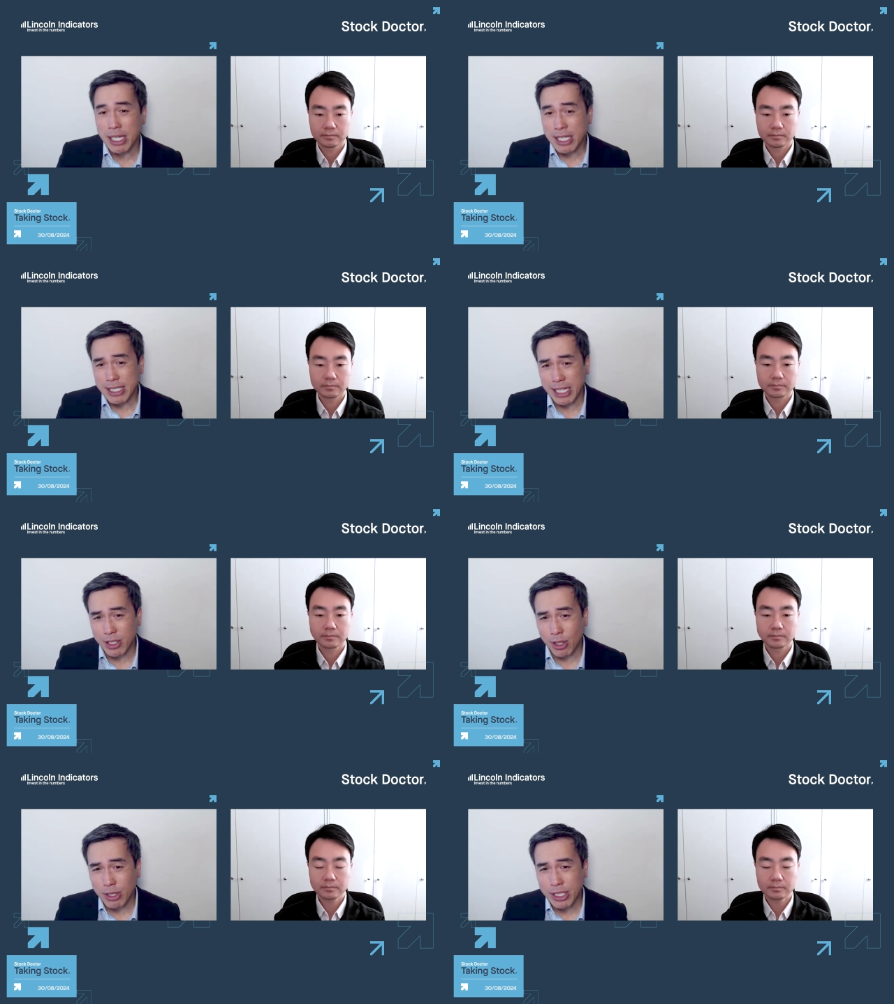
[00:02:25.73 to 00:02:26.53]

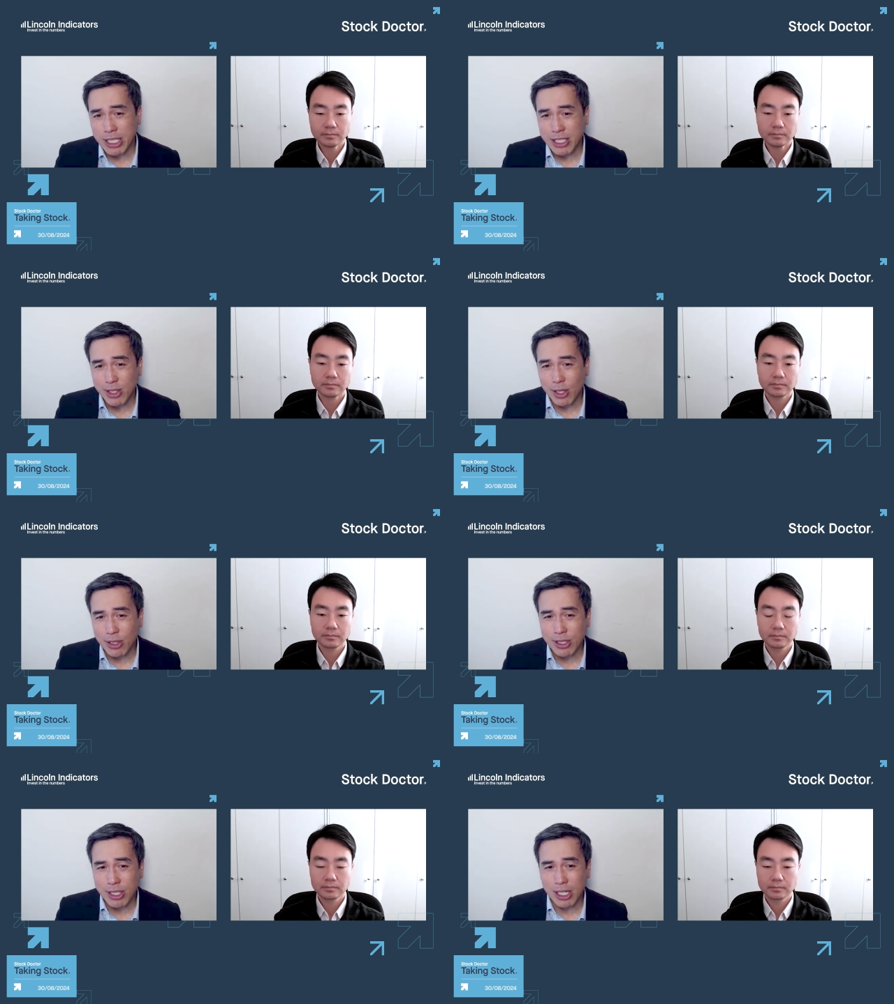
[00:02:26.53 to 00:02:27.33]
Speaker 1: Technology
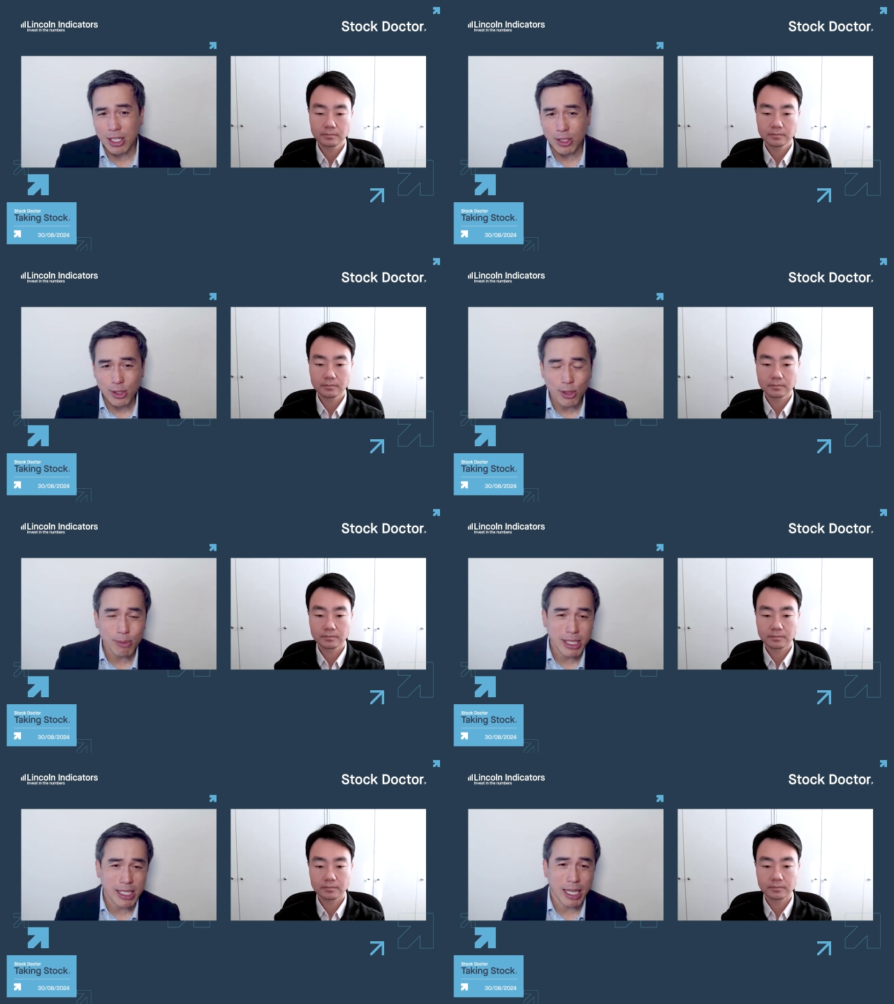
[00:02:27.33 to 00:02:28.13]
stocks, uh, consumer
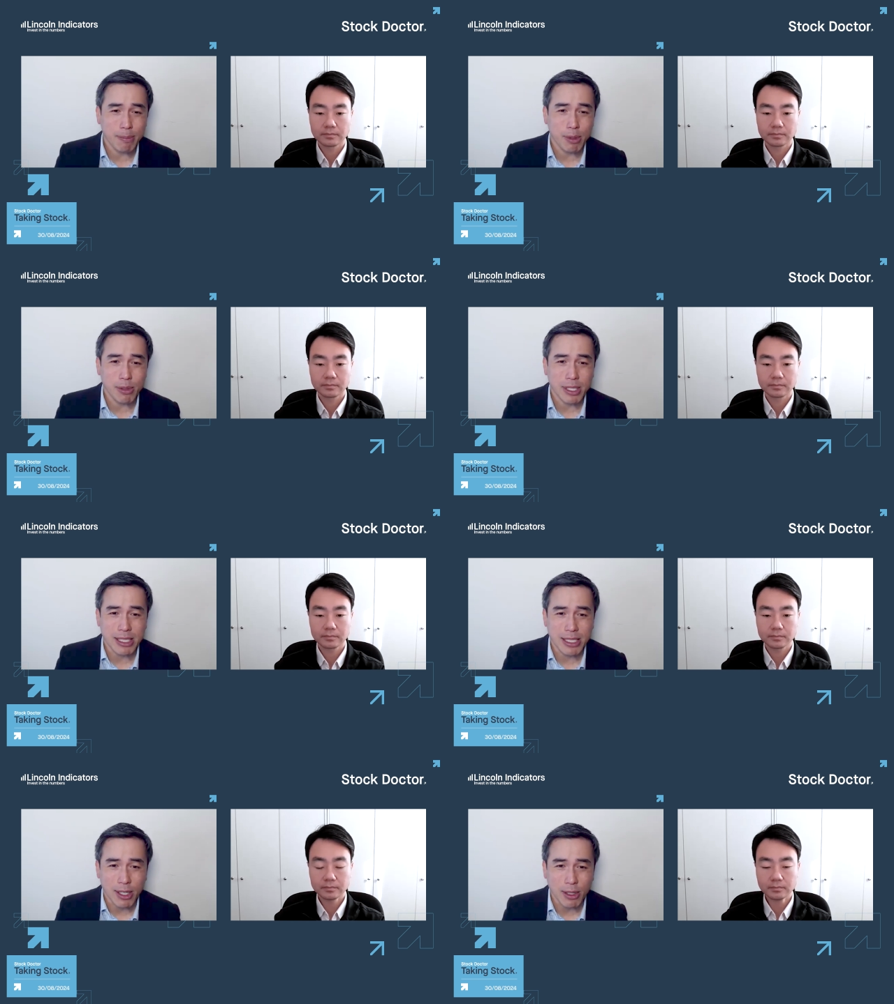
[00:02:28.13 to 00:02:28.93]
staples, and
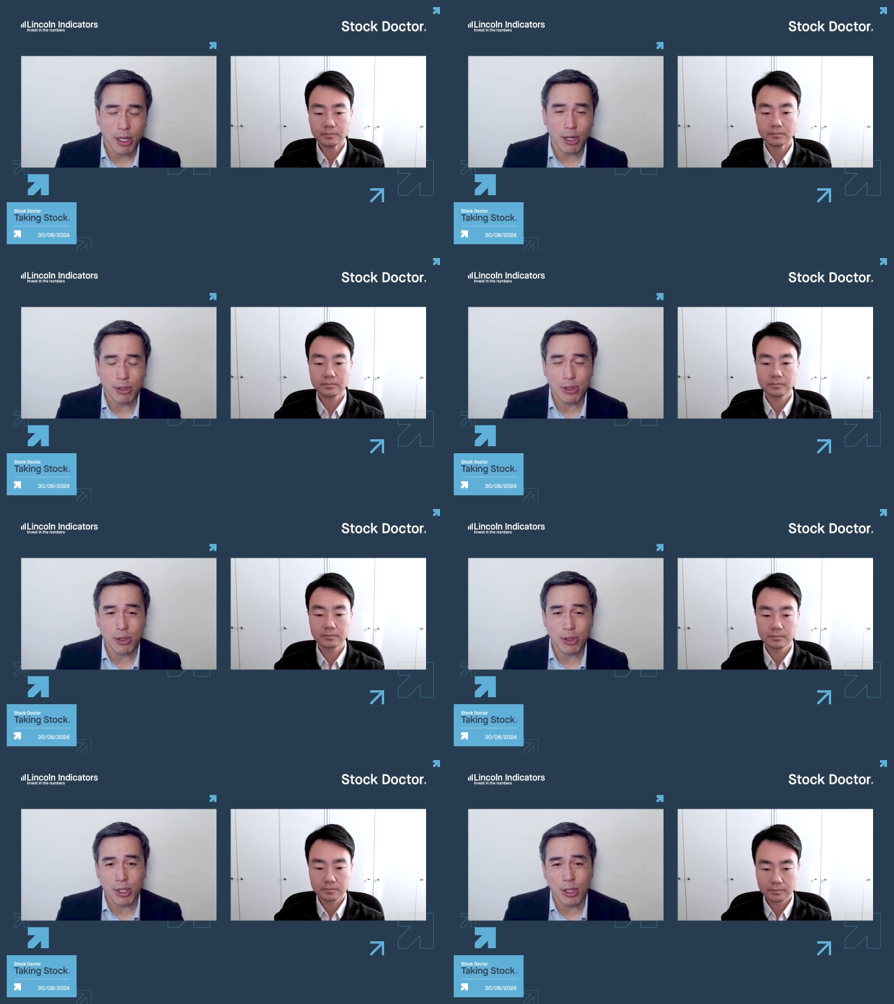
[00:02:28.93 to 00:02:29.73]
telcos
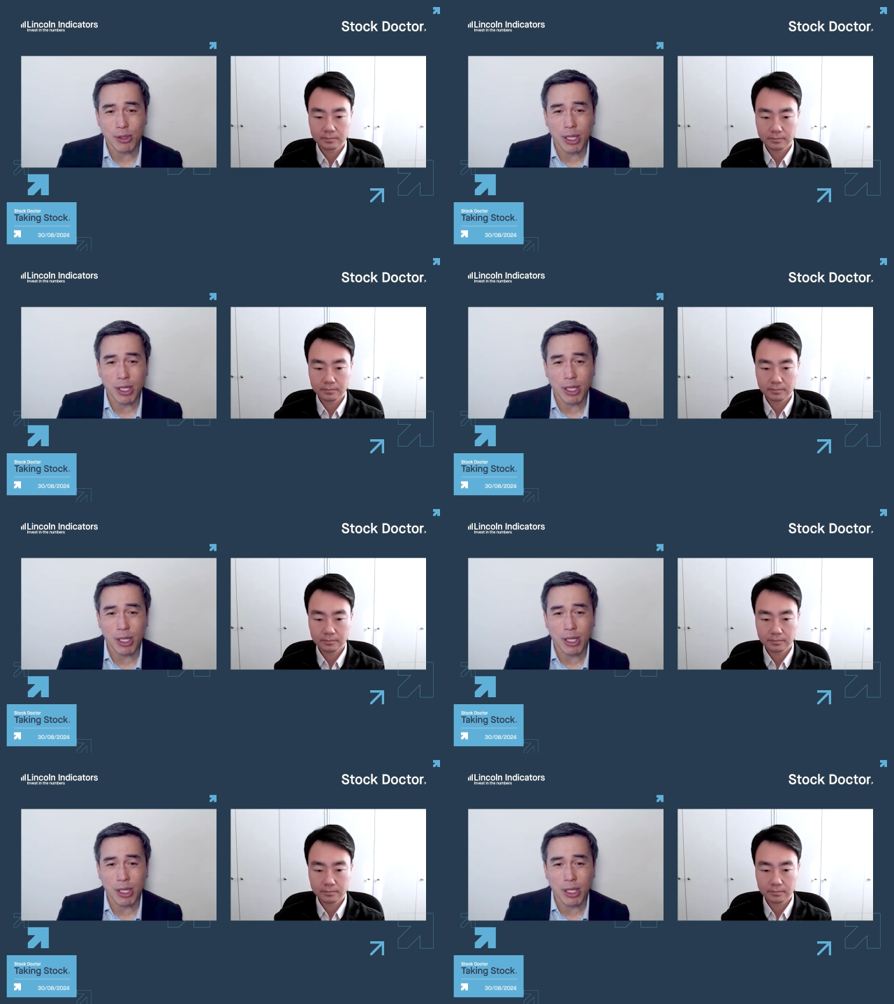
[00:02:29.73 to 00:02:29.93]
also